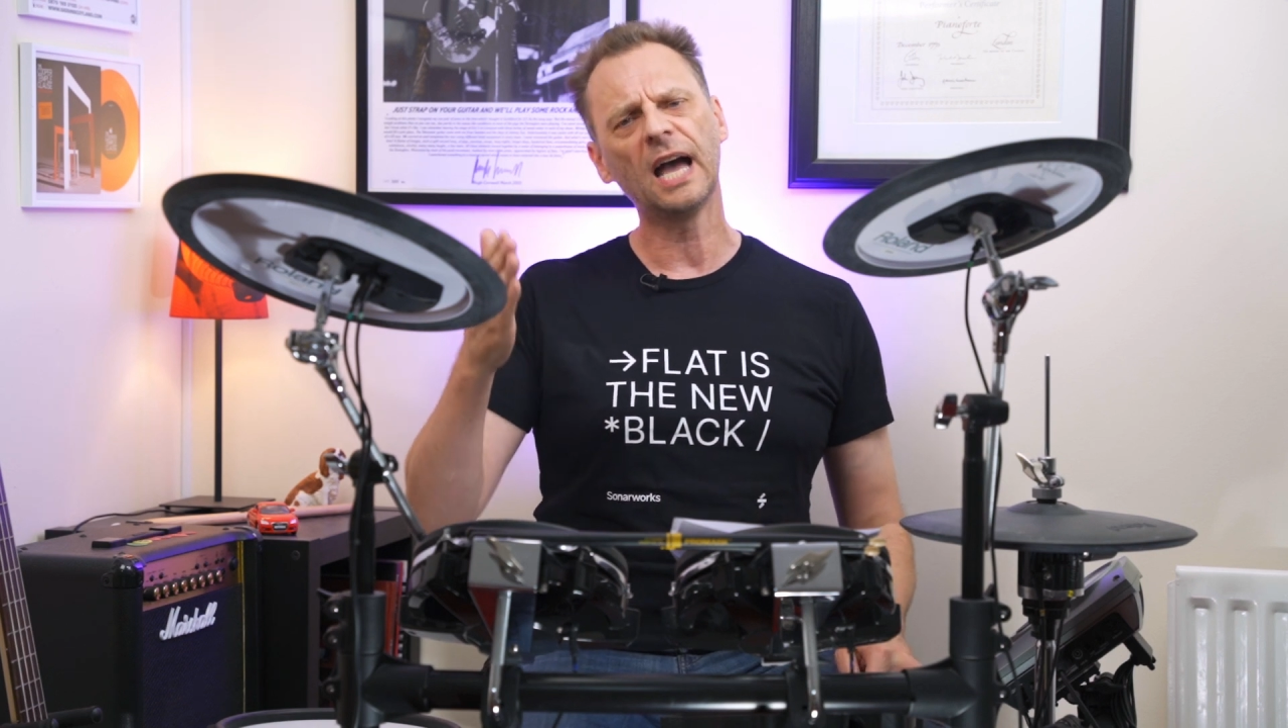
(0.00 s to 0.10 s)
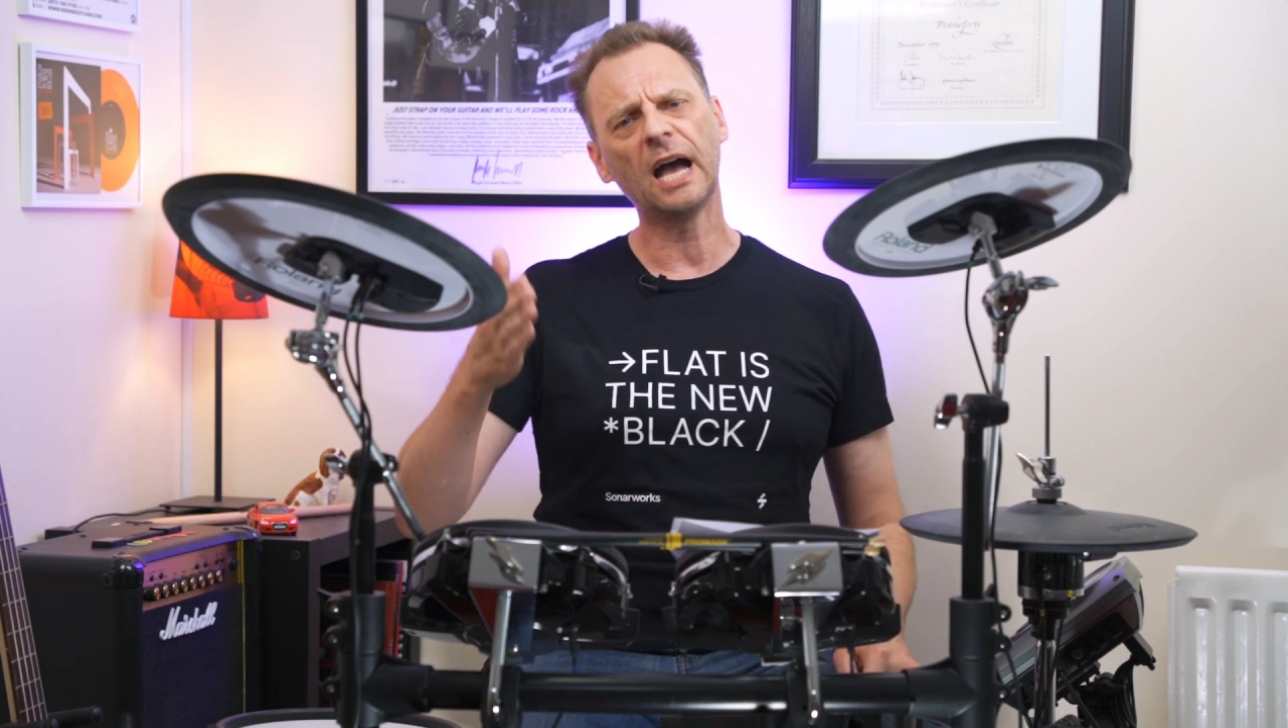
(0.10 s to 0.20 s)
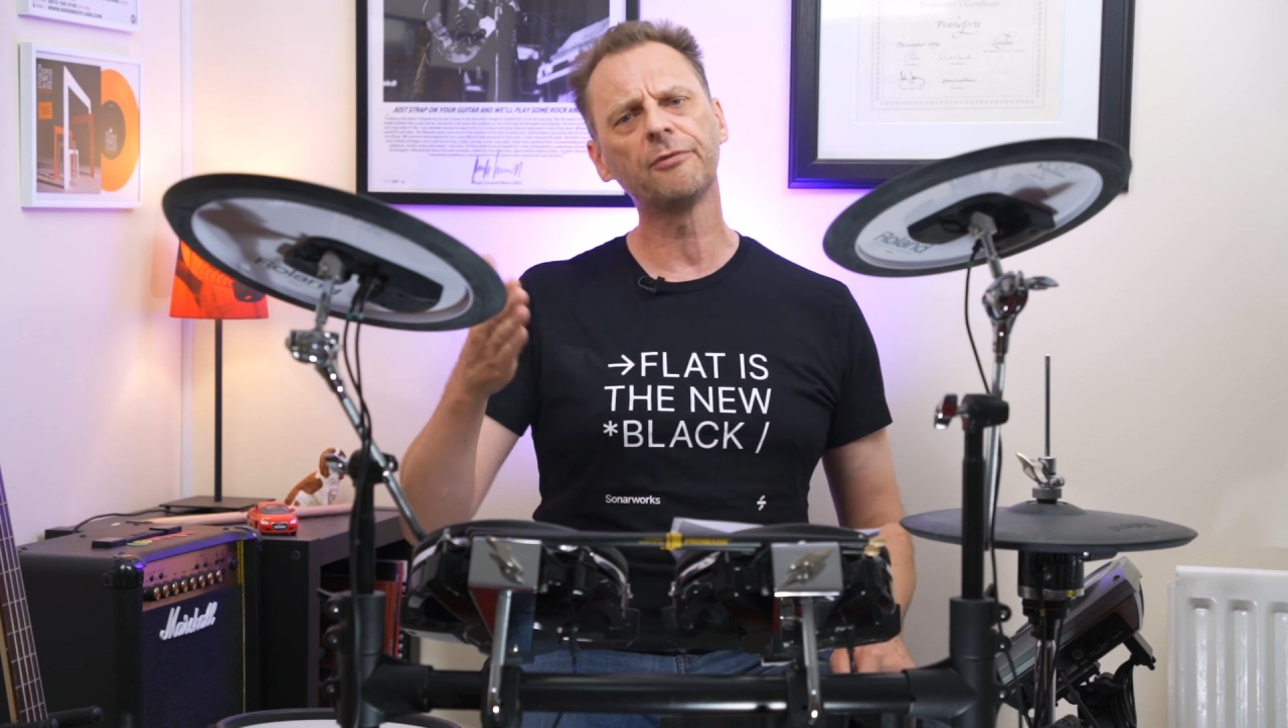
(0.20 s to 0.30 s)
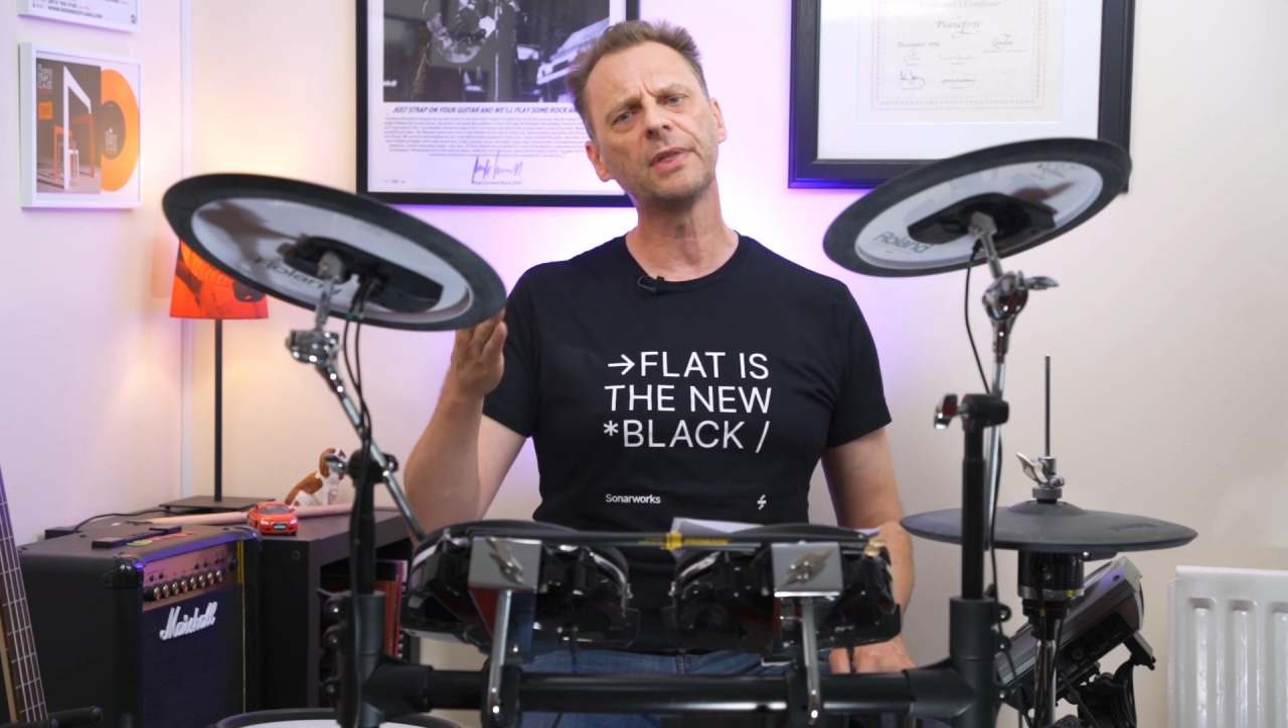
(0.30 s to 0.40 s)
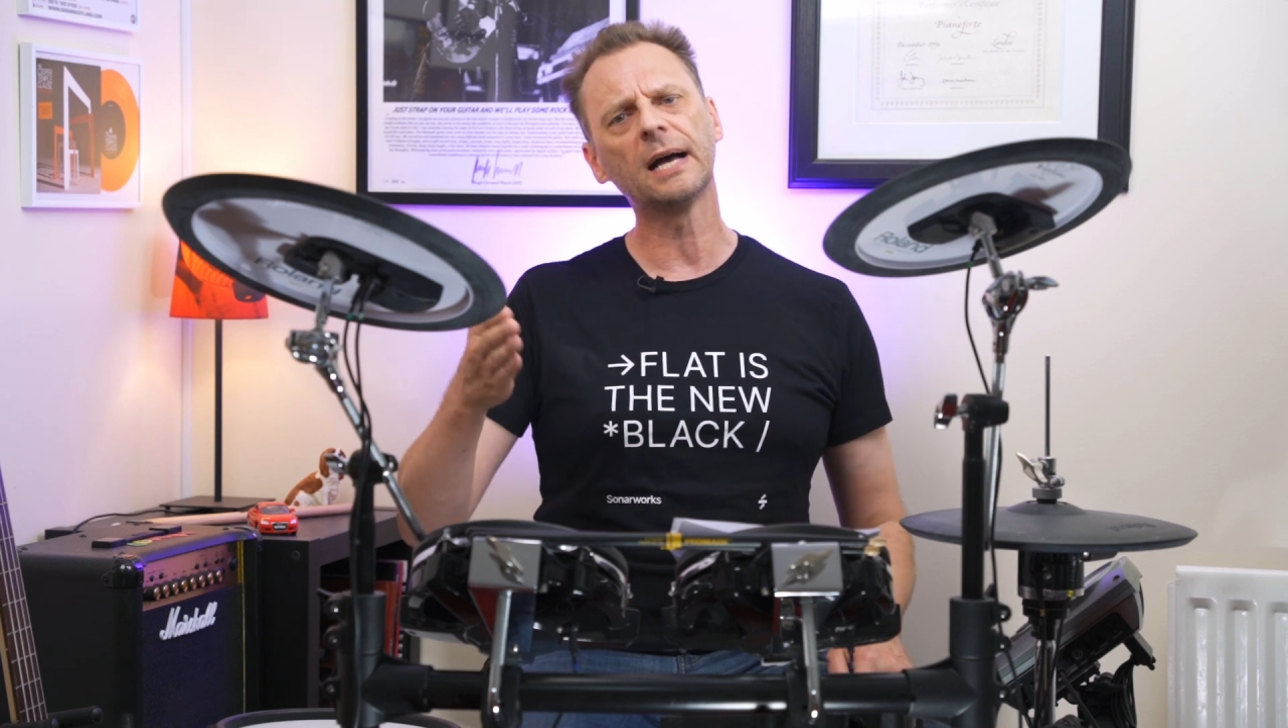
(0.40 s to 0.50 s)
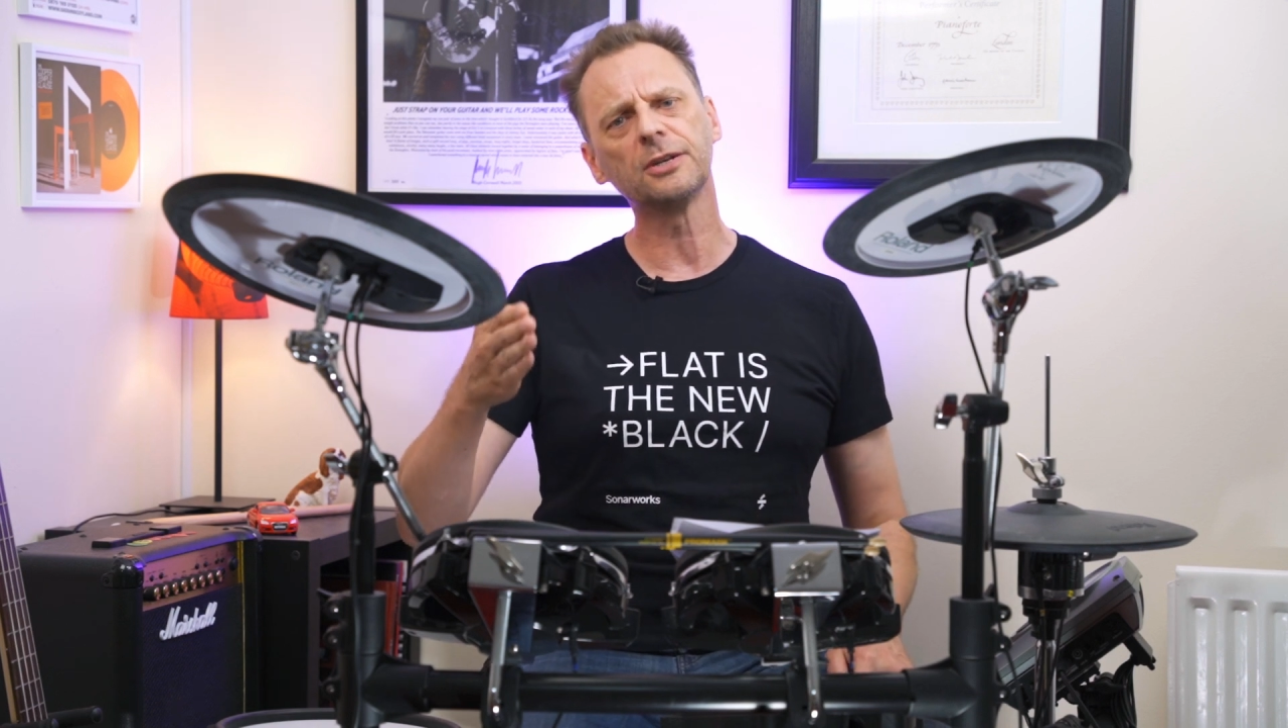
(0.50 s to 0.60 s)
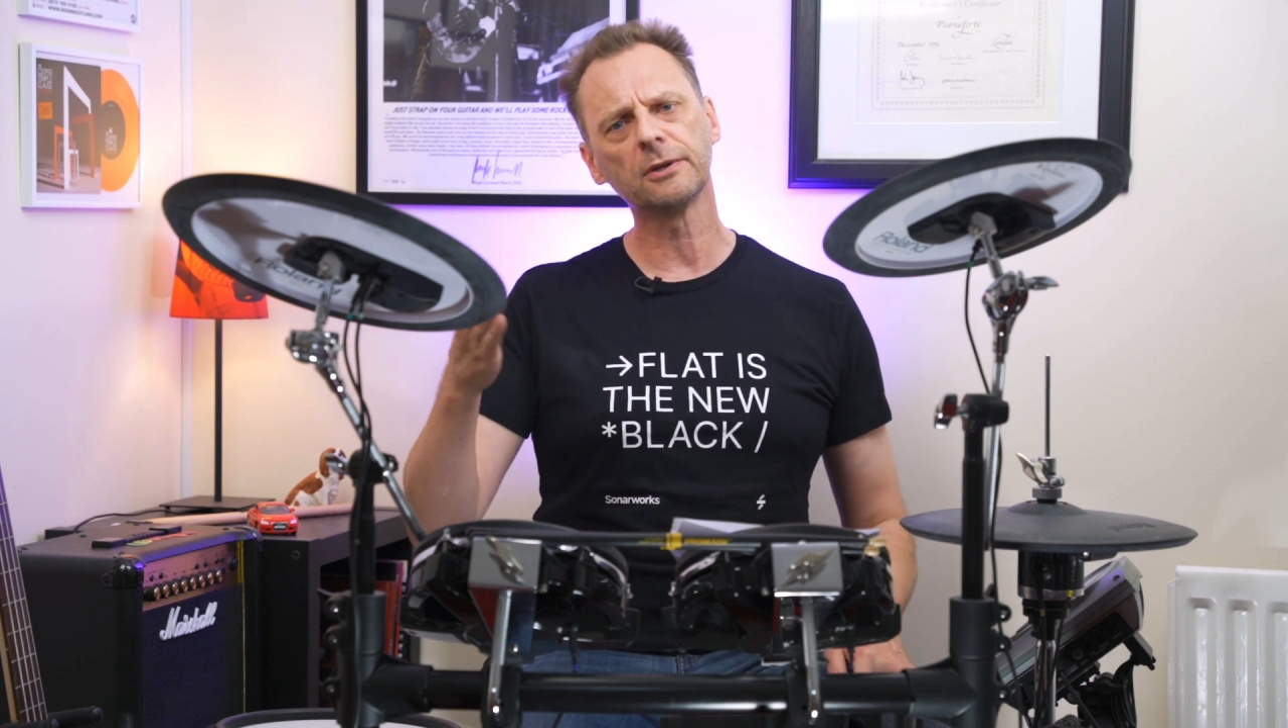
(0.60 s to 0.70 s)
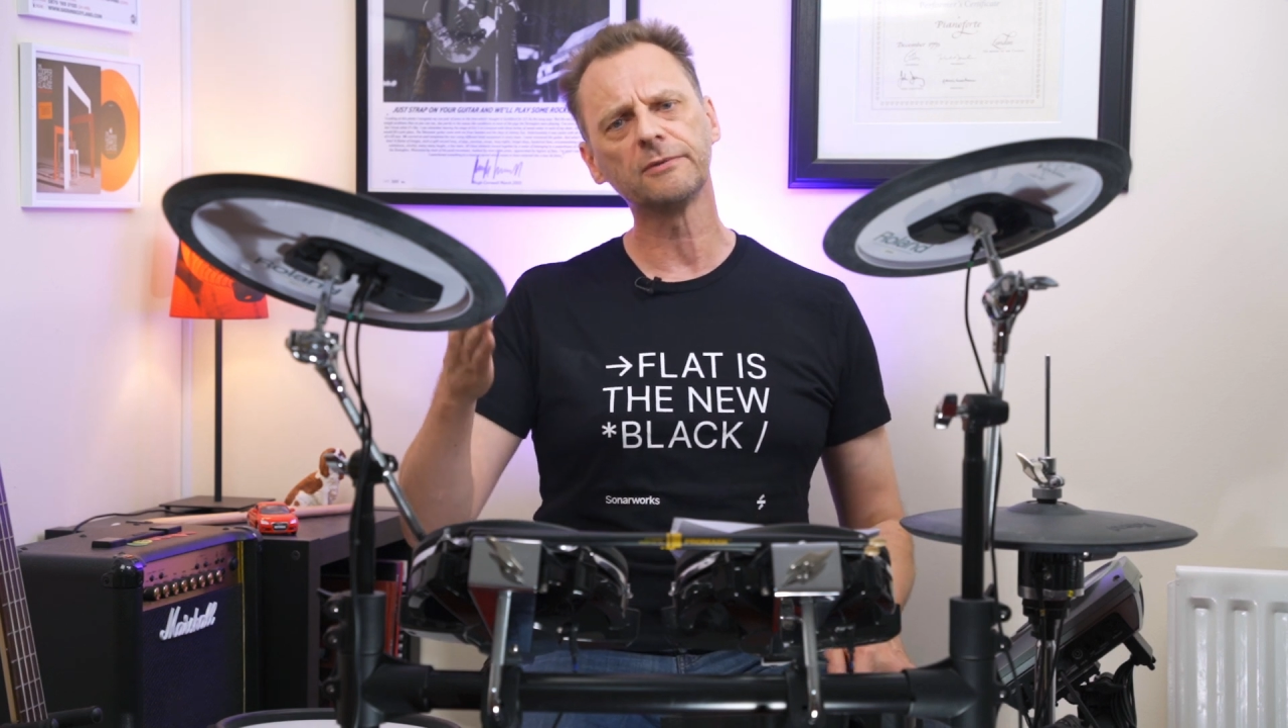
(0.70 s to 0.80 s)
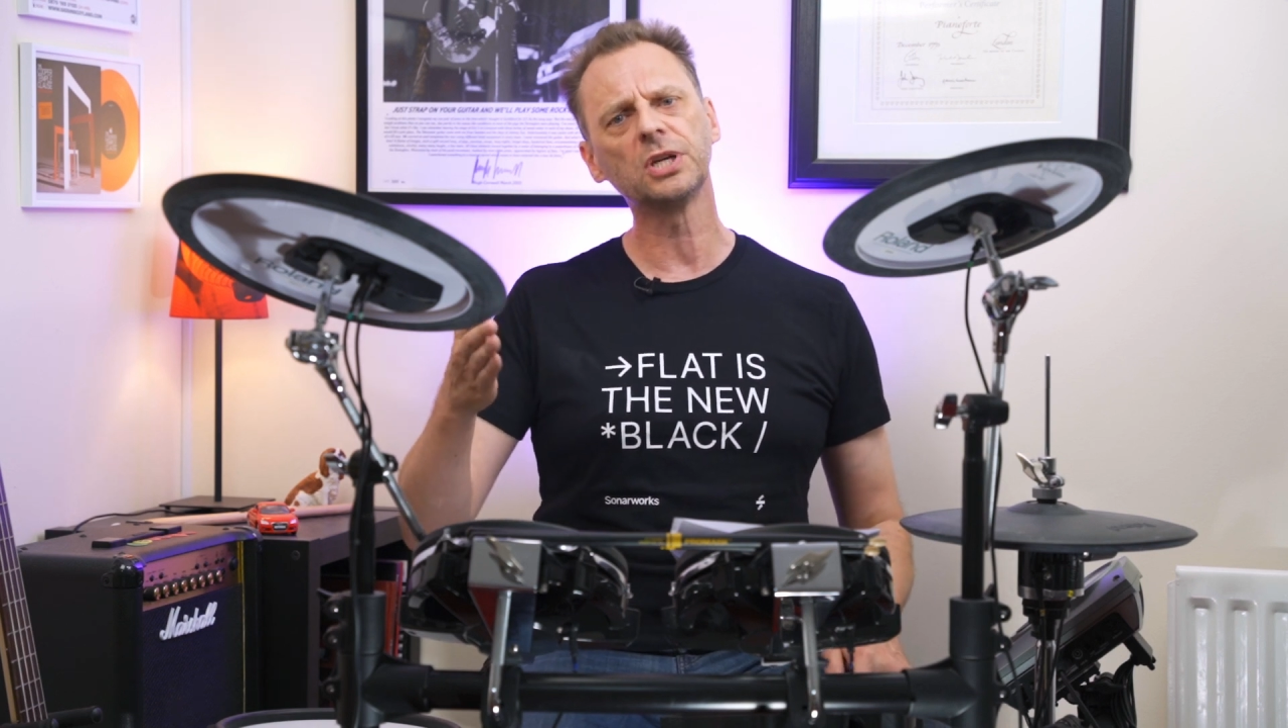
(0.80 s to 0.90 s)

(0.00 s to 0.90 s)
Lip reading: have that sort